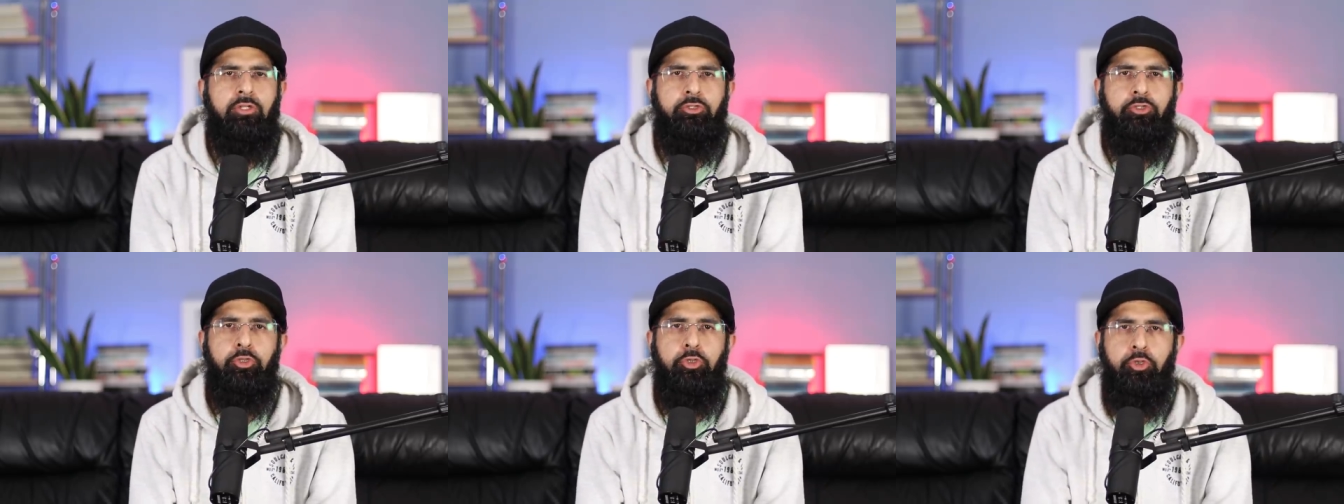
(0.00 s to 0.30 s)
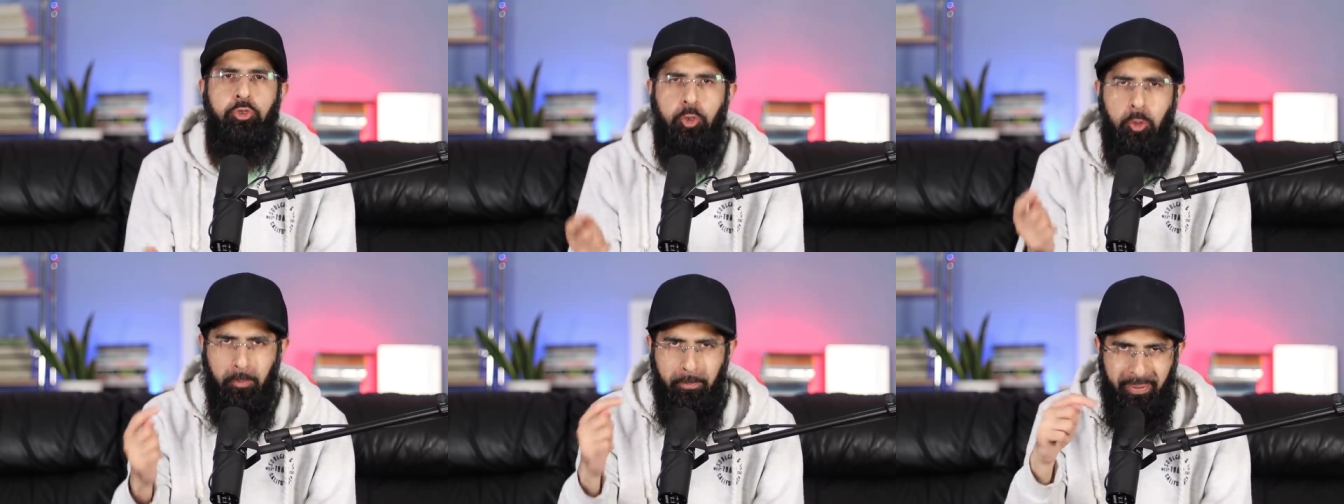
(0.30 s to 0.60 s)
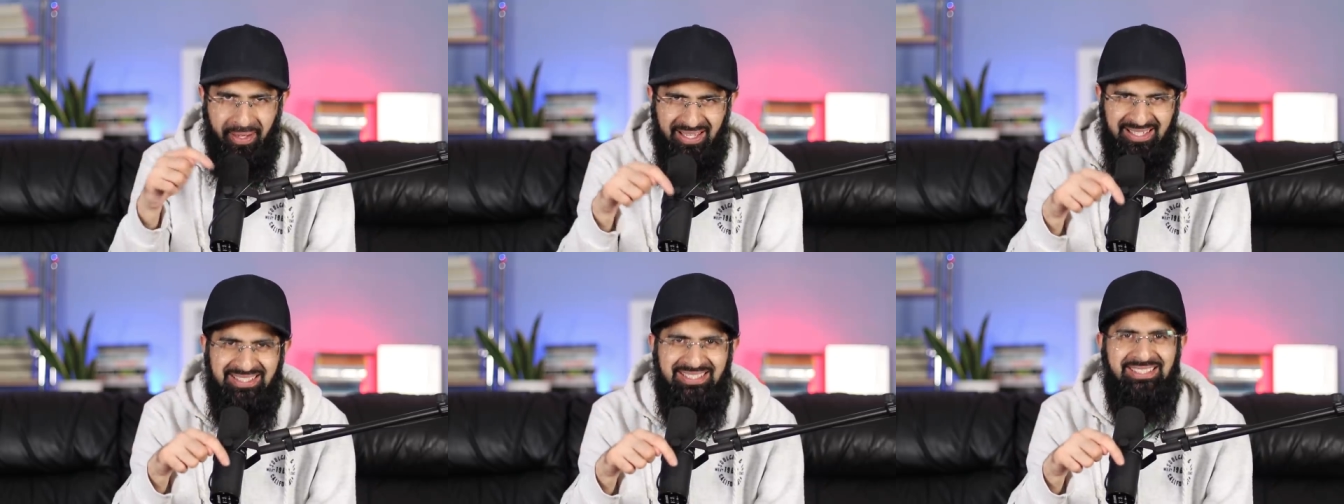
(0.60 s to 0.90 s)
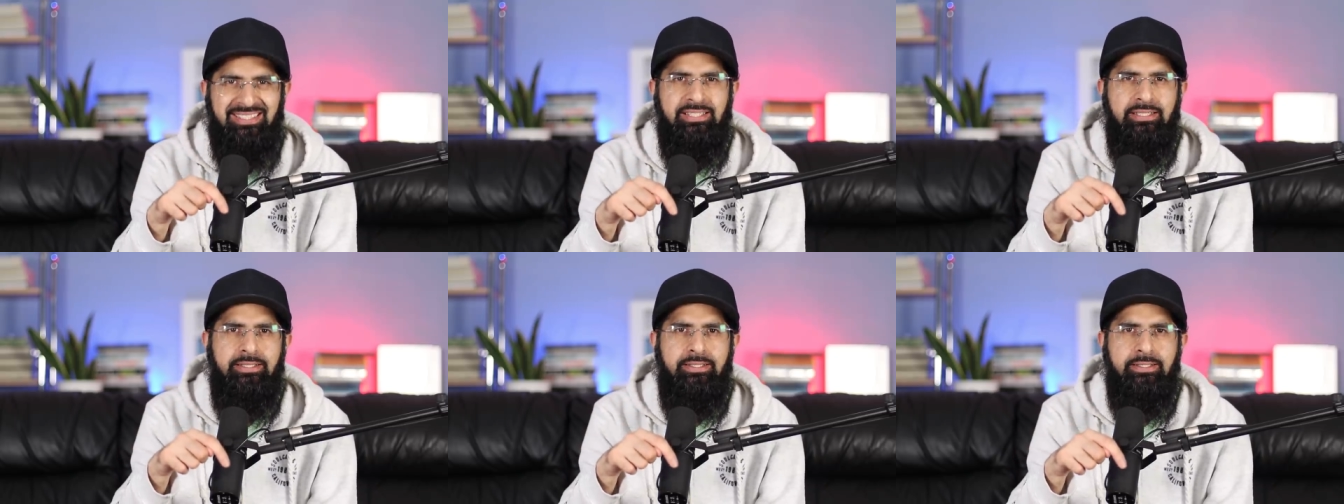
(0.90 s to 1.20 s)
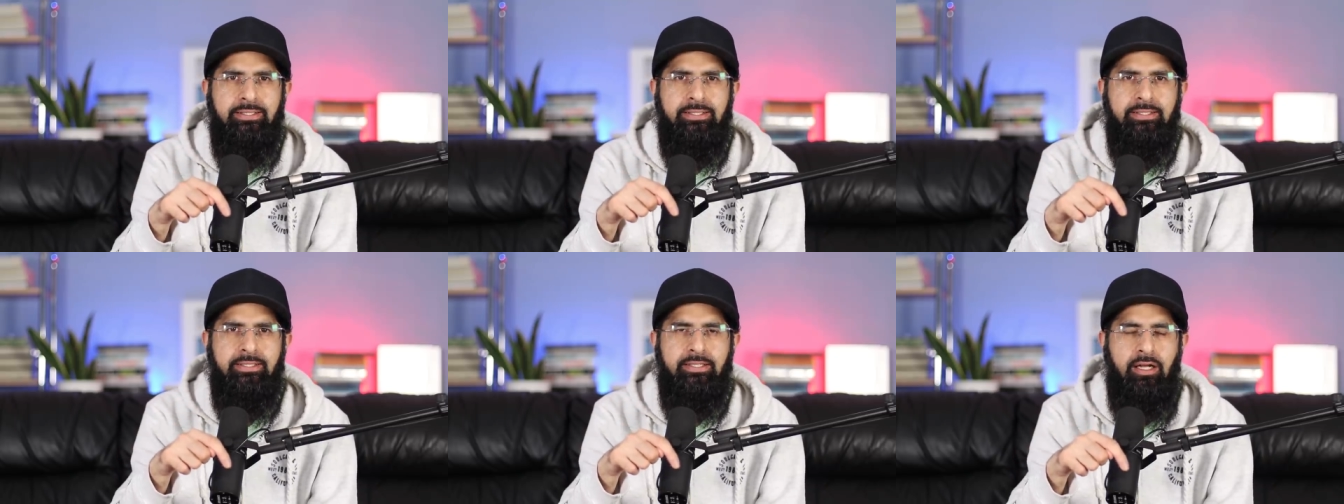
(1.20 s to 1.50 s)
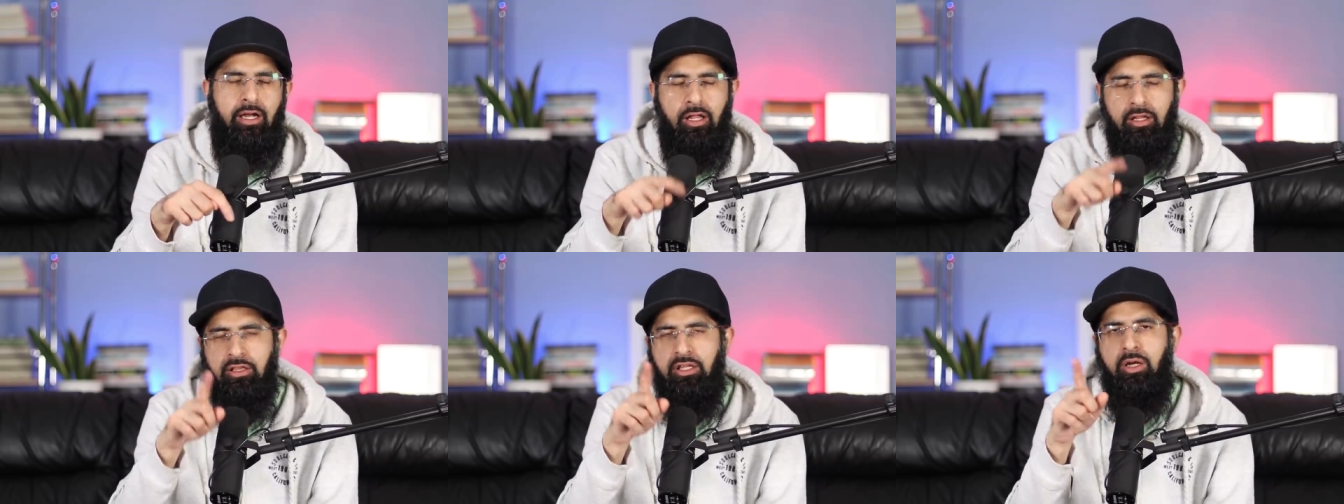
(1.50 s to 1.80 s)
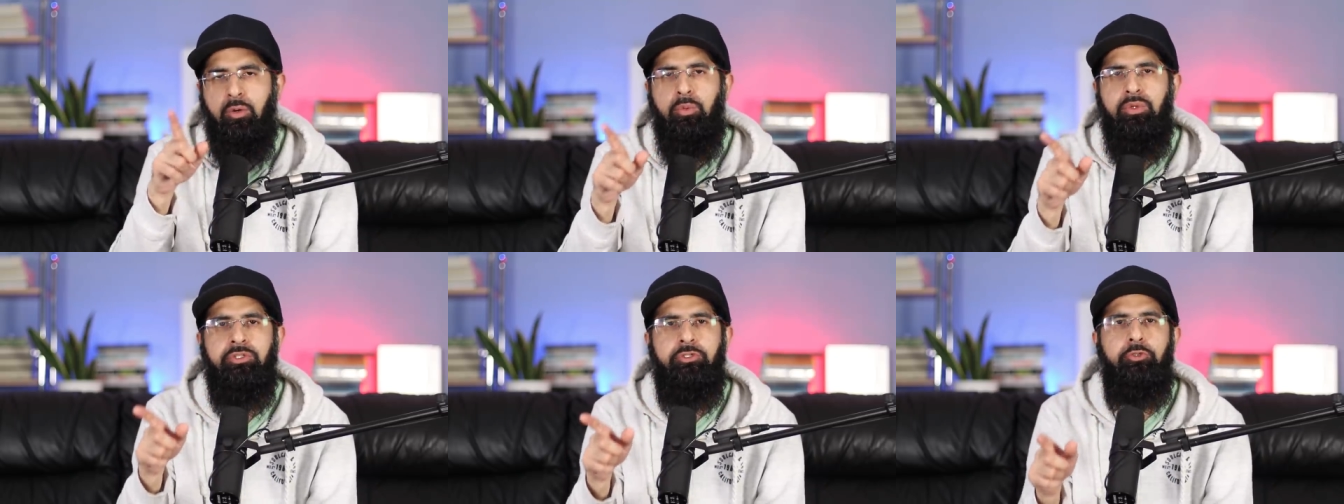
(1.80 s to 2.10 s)
do your best,
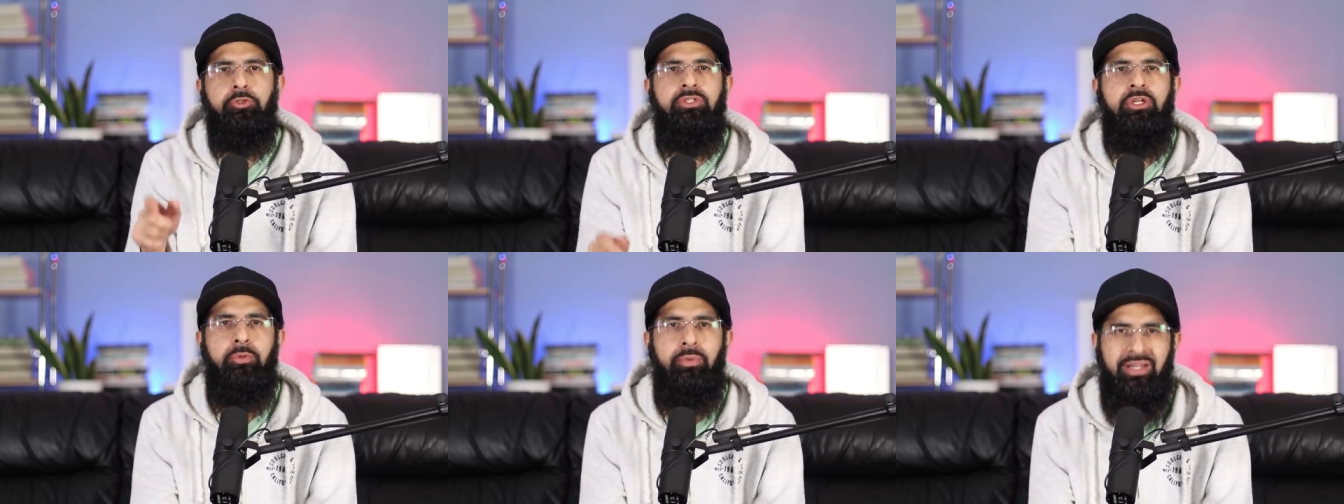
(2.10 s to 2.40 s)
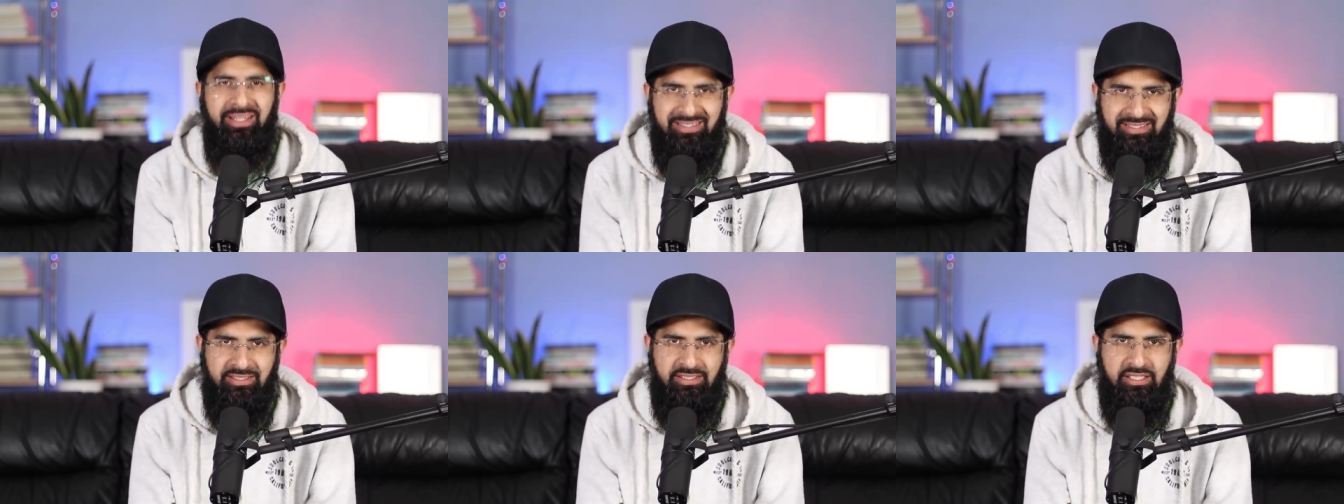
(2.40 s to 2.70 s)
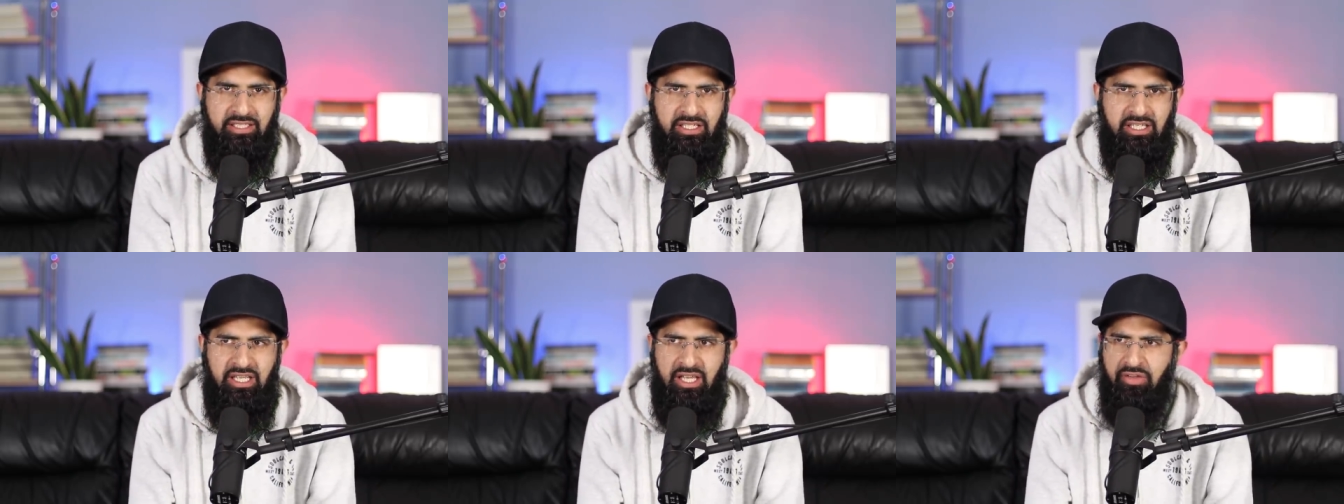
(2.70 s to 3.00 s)
Allah will do the rest.